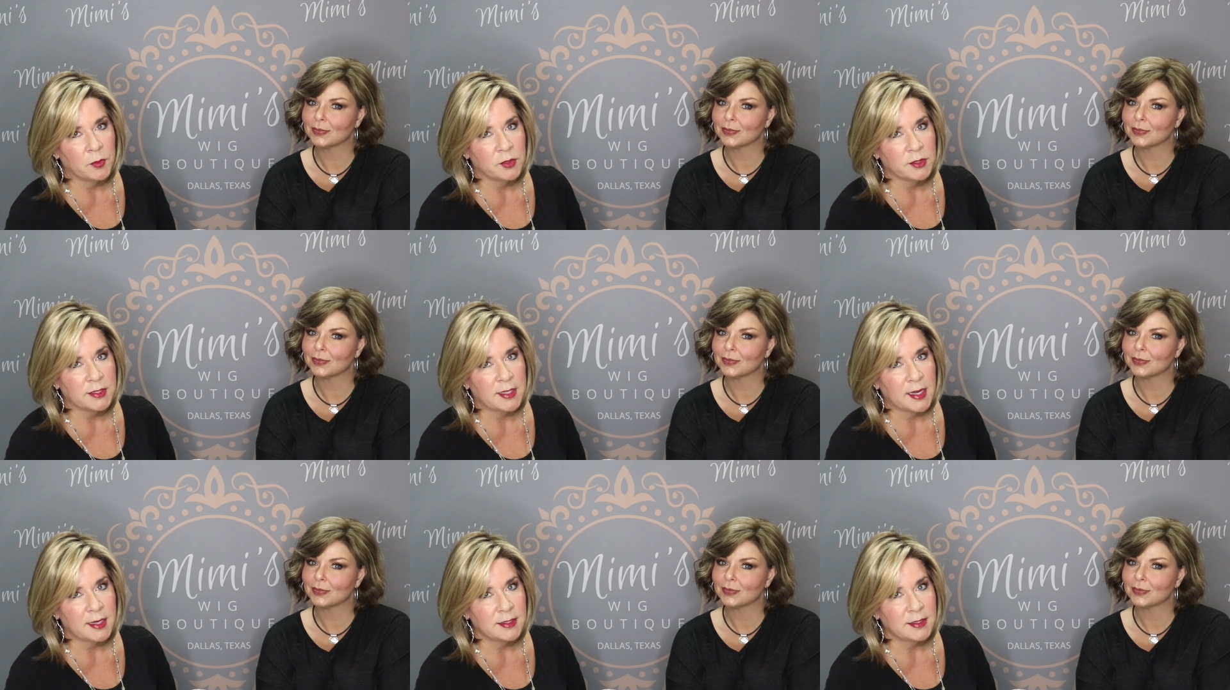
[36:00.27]

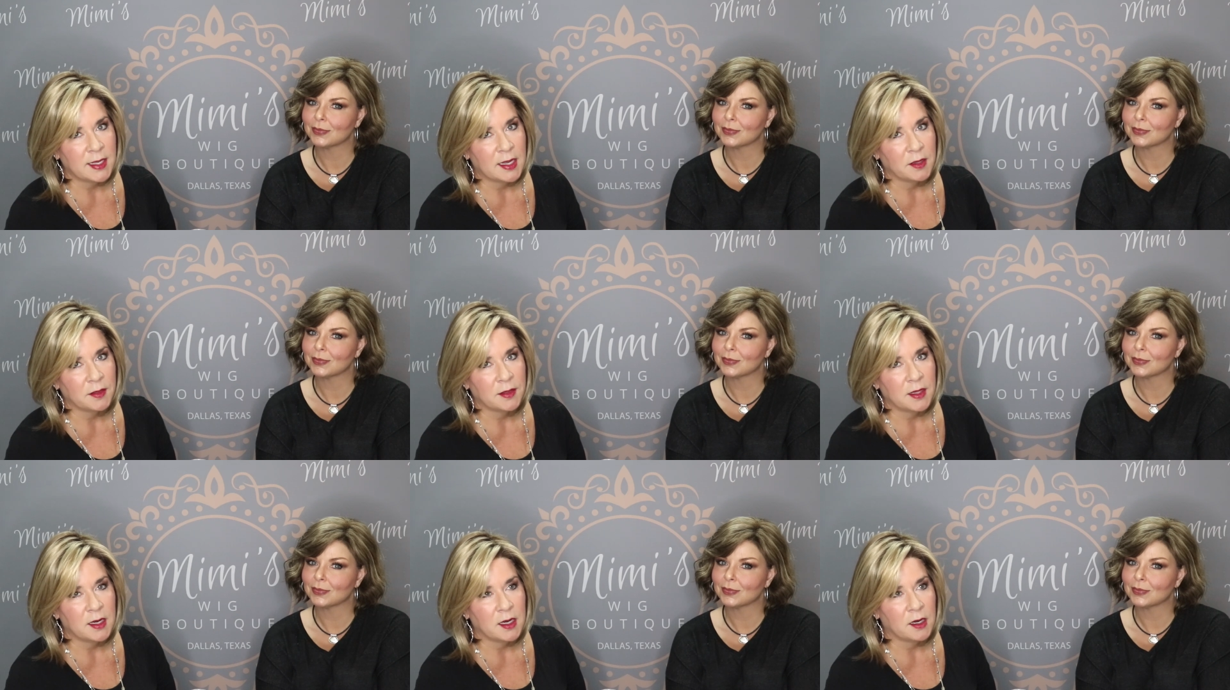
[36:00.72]
Speaker 1: sites out
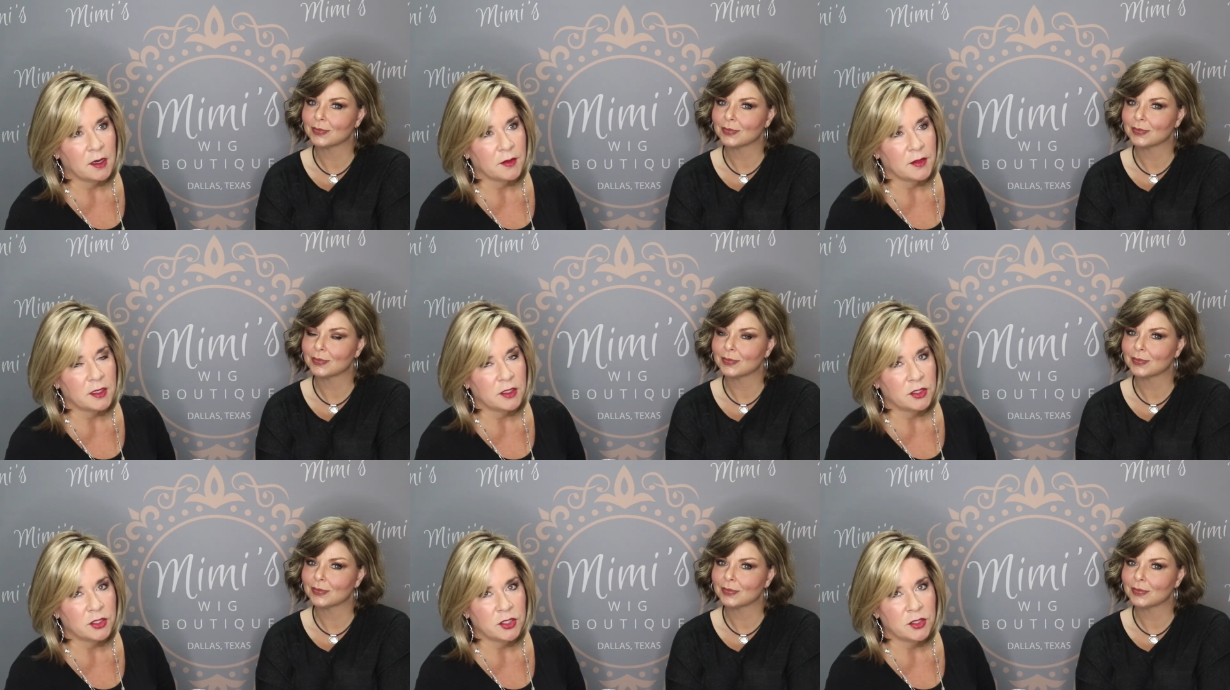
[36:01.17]
there
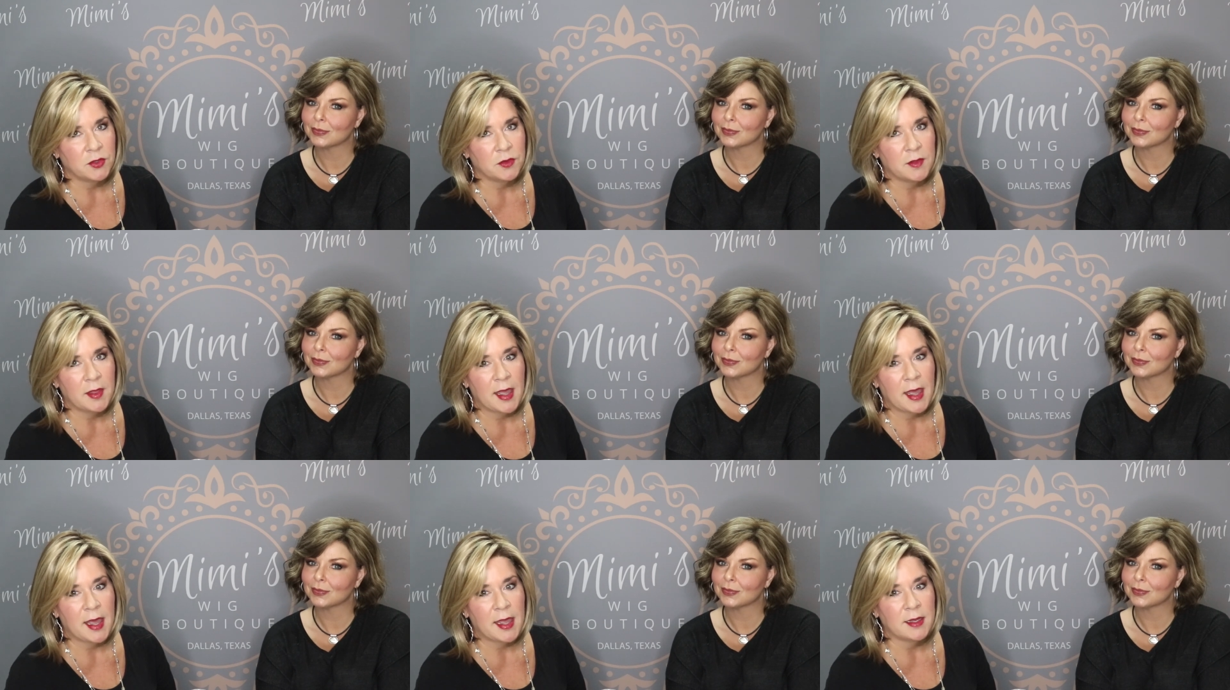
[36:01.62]
that do
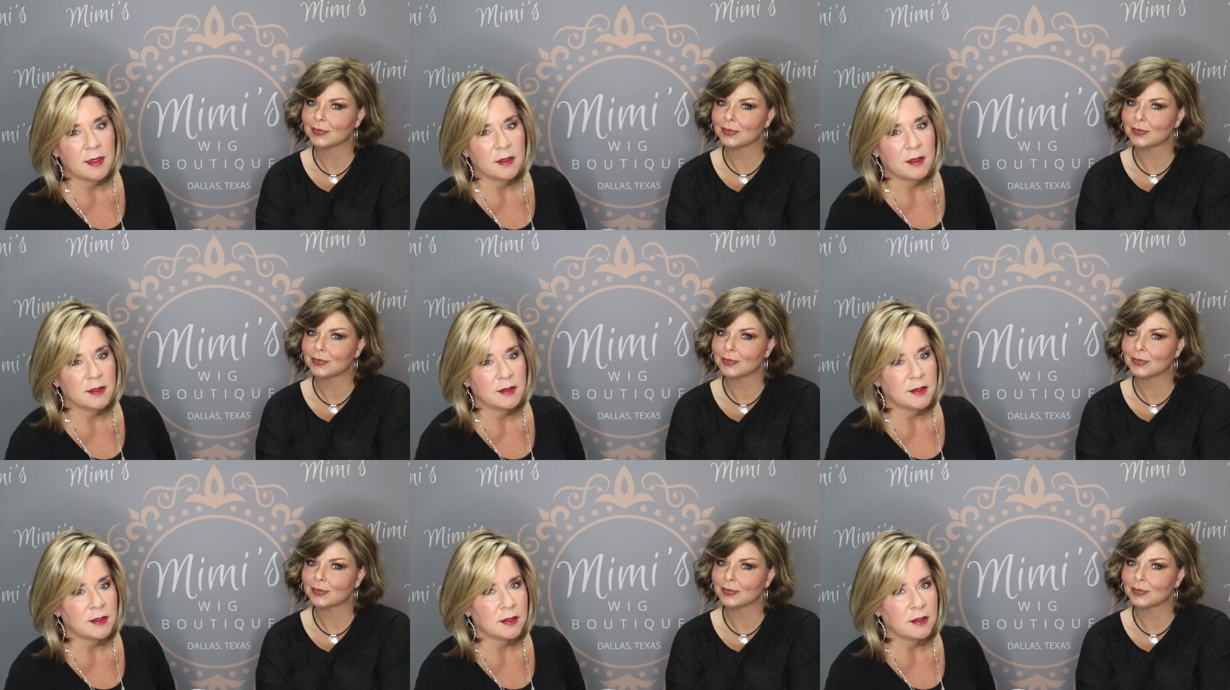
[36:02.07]
that.
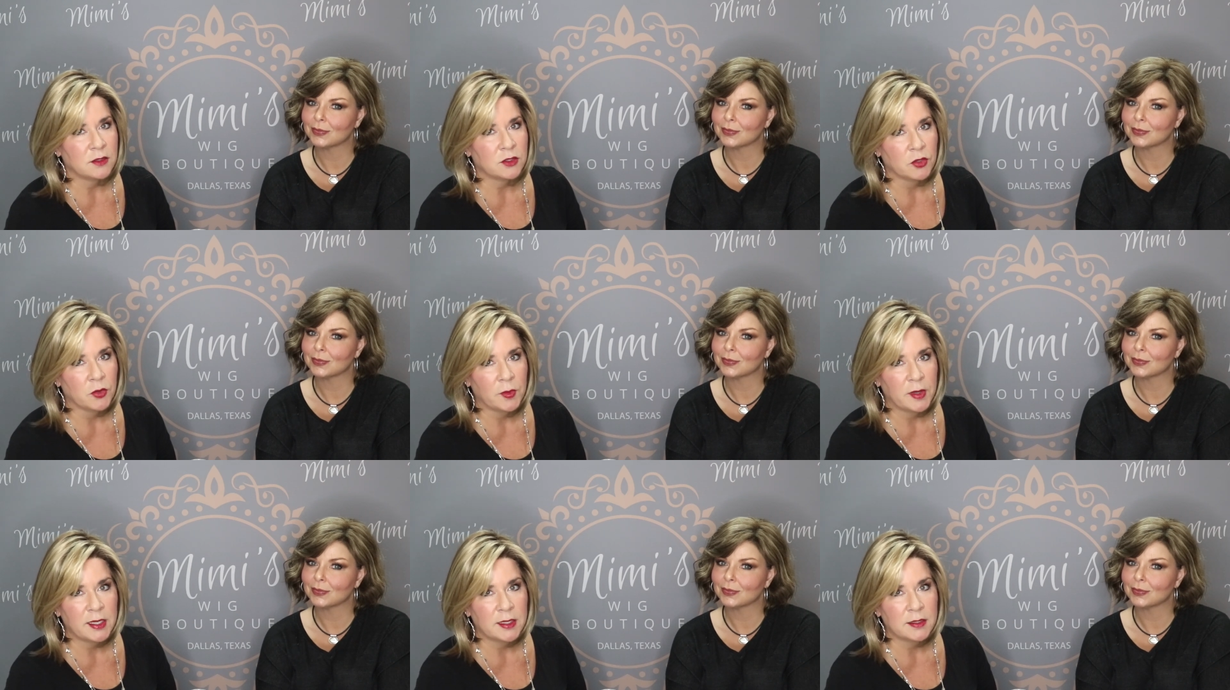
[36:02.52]
Sister
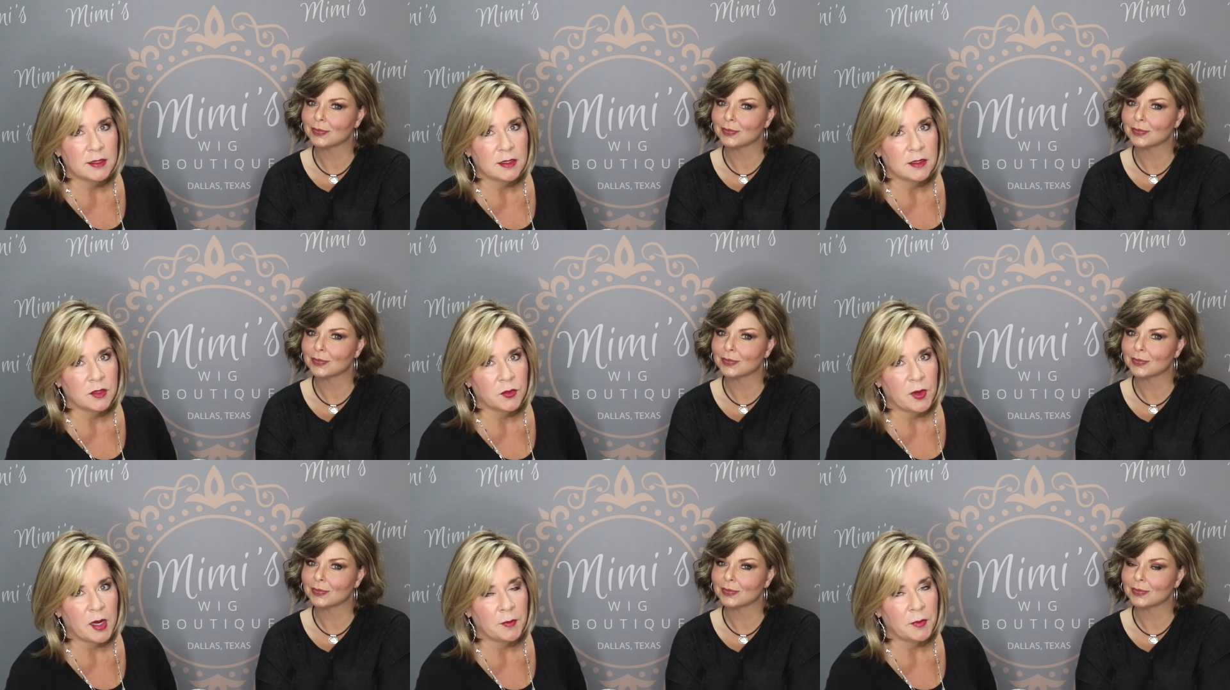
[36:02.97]
Wigs is a
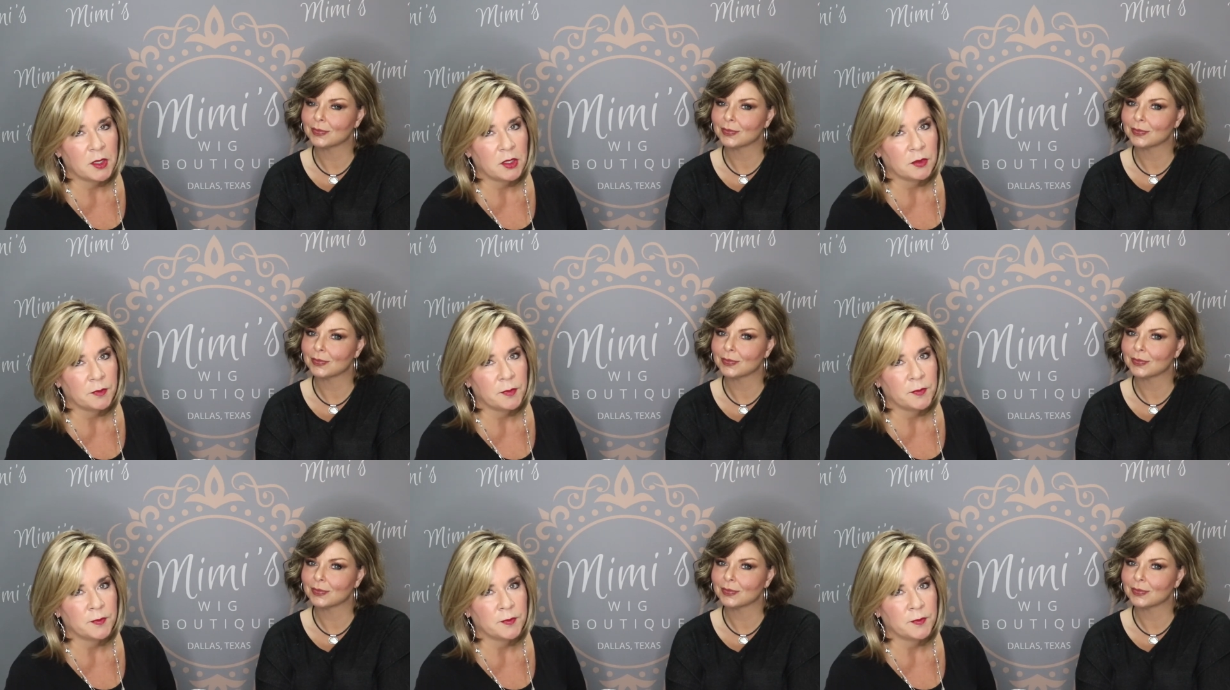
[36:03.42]
reputable